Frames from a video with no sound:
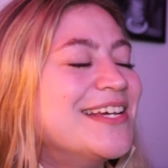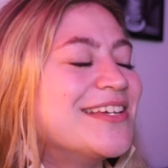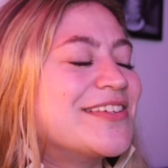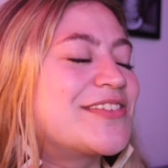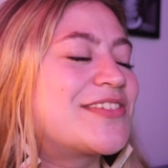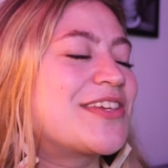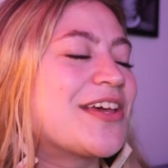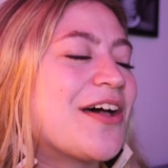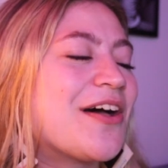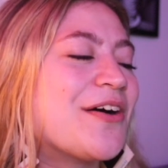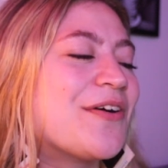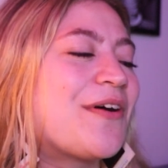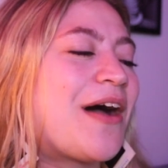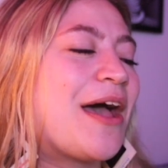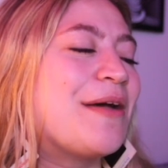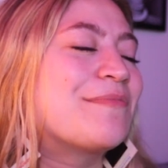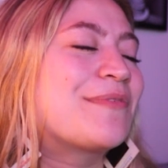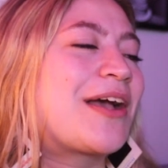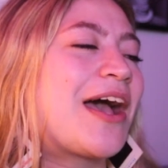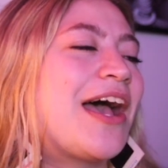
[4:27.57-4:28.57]
So
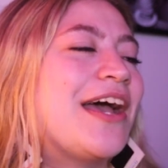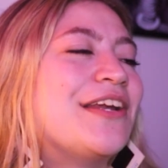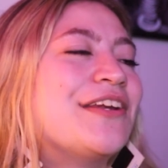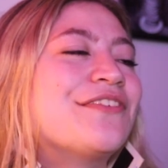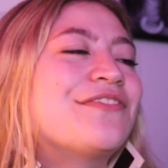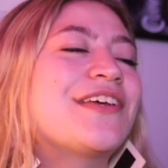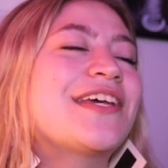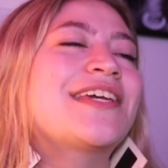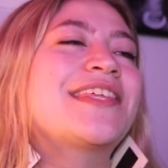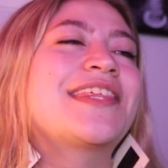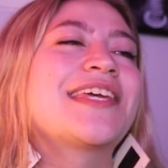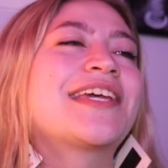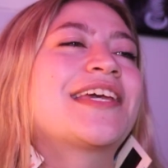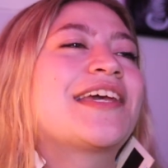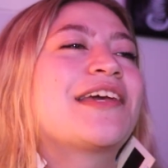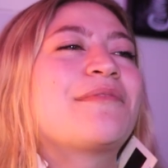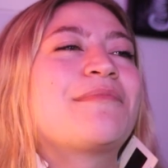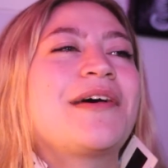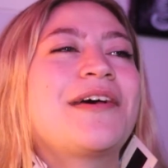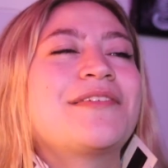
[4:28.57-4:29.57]
I'm kind of like
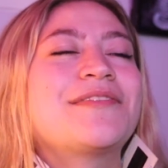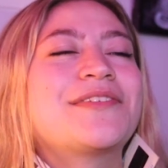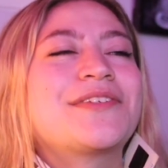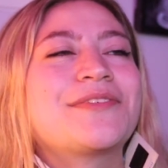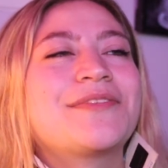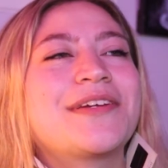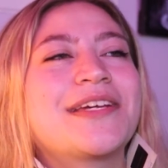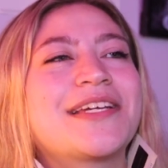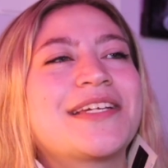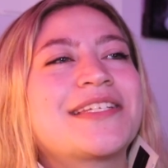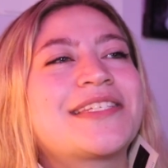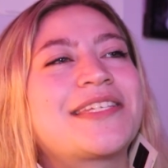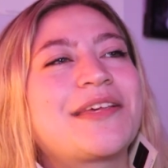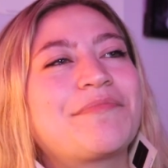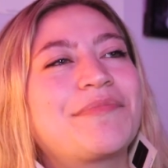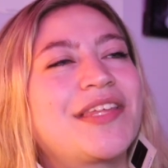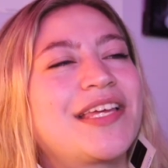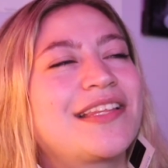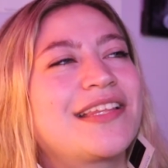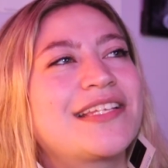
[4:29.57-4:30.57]
thinking about doing
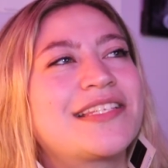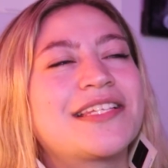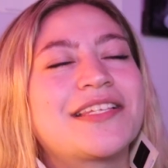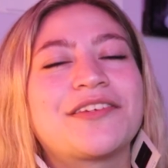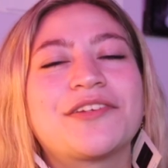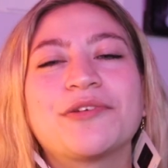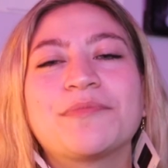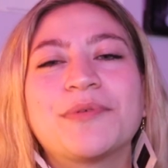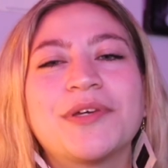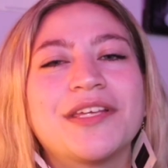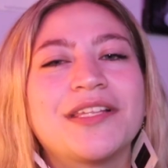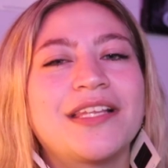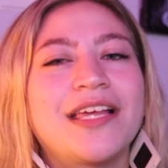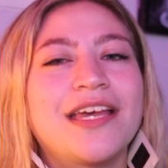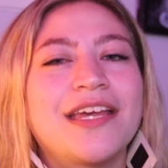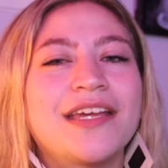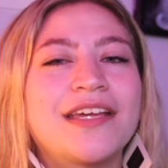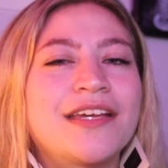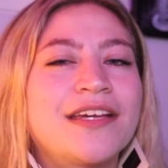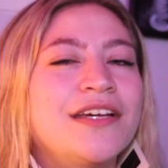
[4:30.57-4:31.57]
something that's a little bit
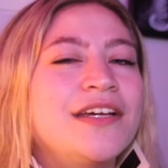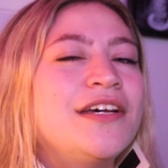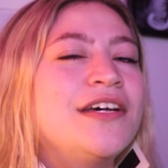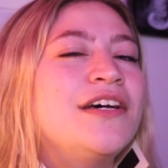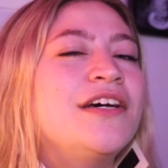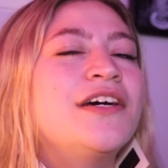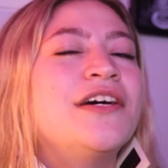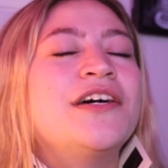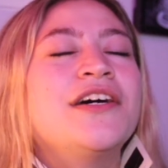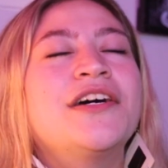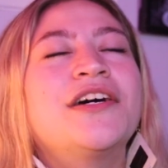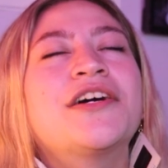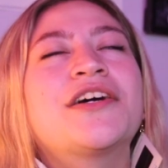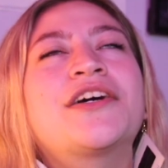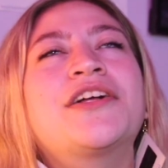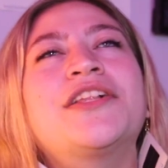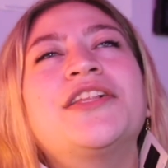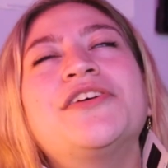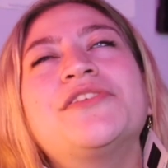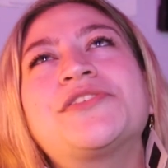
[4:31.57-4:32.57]
like
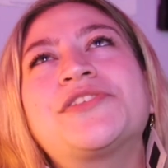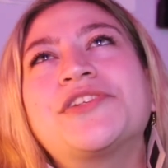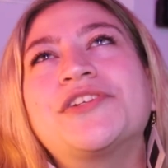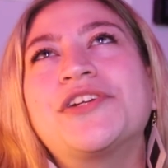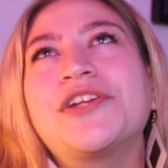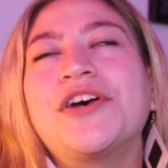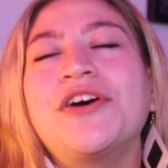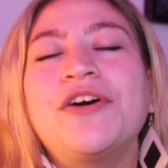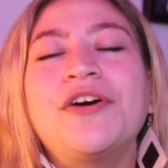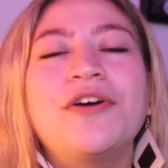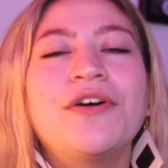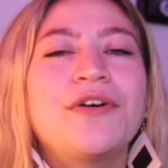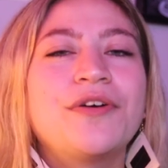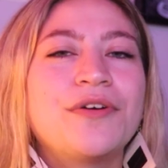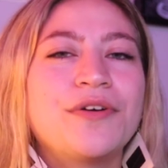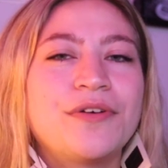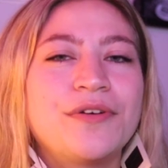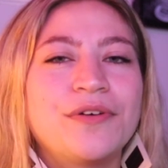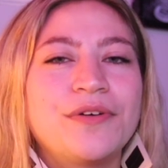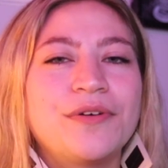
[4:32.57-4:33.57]
closer to
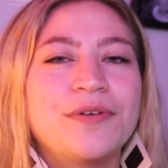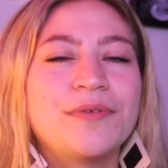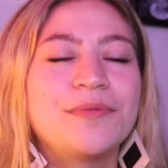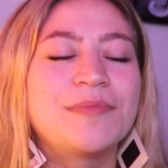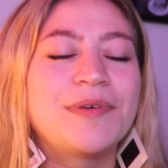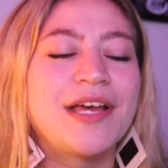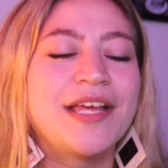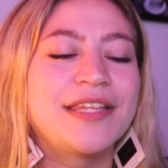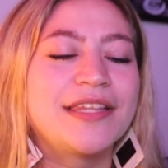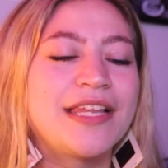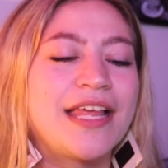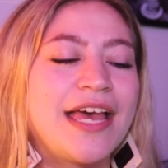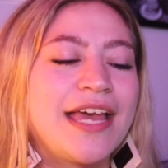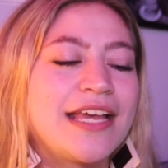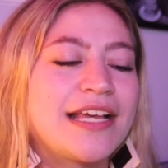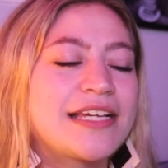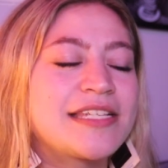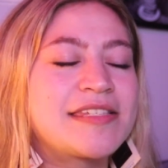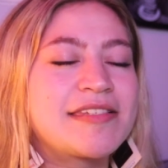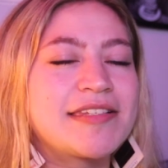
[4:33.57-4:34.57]
home and
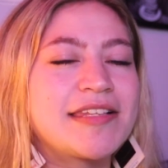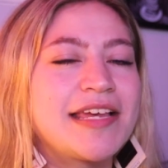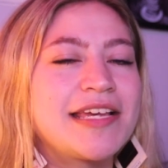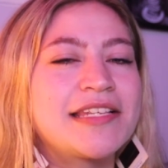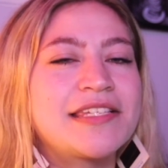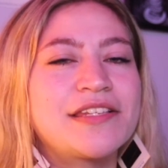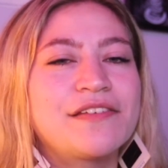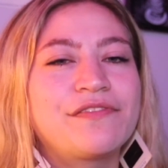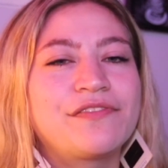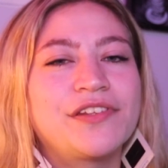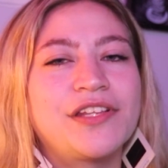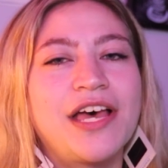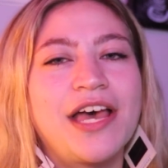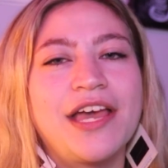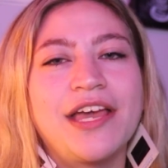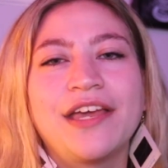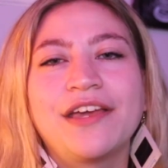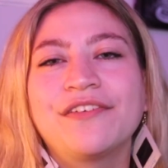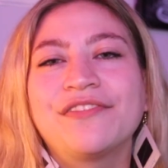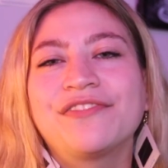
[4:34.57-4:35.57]
like a slice of
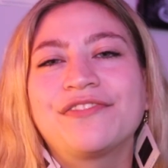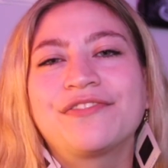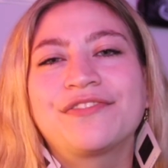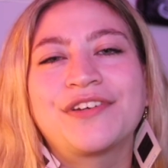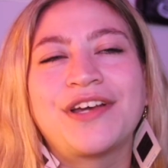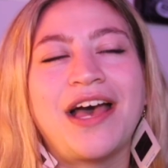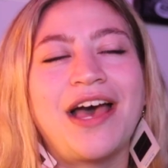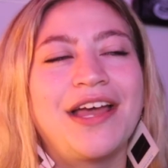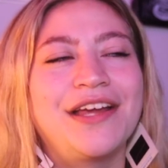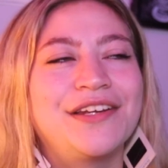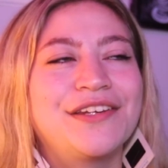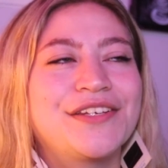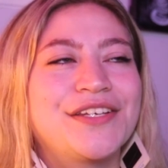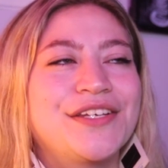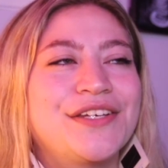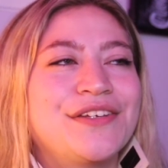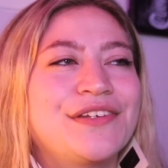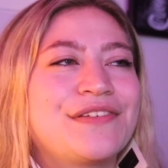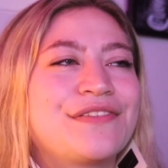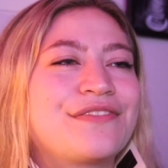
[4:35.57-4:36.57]
life kind
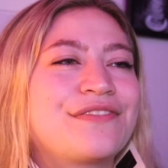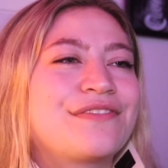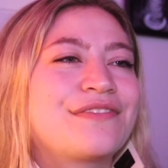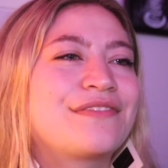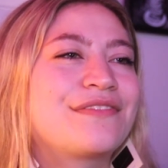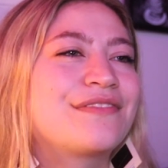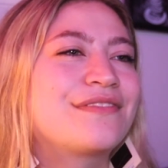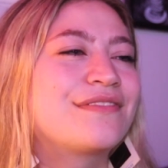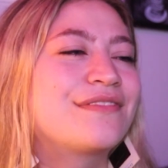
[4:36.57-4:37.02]
of